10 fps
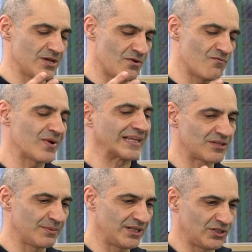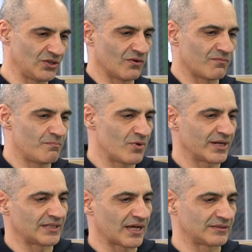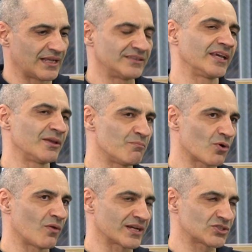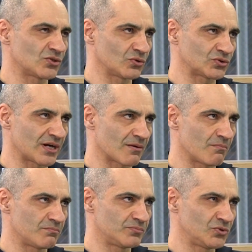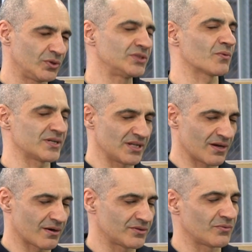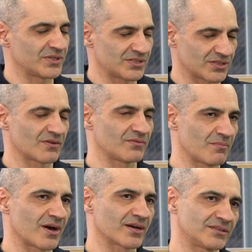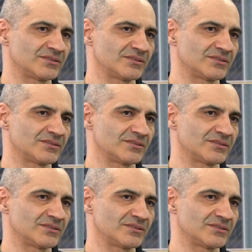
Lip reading: flexibility of bringing on and taking products, those are two interesting characteristics of the market.